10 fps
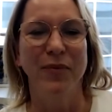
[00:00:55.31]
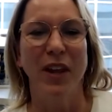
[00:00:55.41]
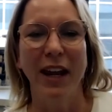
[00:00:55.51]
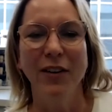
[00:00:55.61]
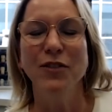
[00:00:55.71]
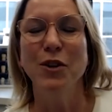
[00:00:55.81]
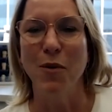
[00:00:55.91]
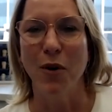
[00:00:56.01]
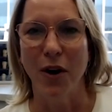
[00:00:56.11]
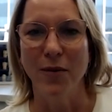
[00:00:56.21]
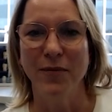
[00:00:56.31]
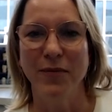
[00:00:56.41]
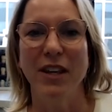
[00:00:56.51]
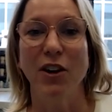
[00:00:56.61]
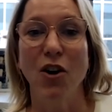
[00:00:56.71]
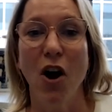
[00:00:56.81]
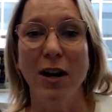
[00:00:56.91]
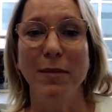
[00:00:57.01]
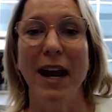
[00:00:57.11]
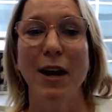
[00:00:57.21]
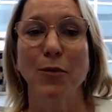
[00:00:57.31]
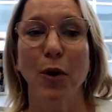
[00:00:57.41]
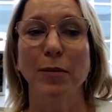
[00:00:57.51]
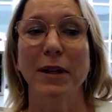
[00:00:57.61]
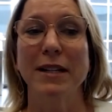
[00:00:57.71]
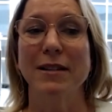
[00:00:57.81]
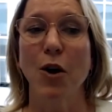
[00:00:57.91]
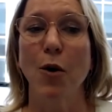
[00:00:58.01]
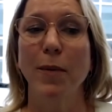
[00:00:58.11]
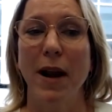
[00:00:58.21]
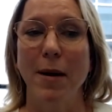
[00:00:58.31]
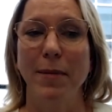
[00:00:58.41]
if tomorrow the economy and workplaces open up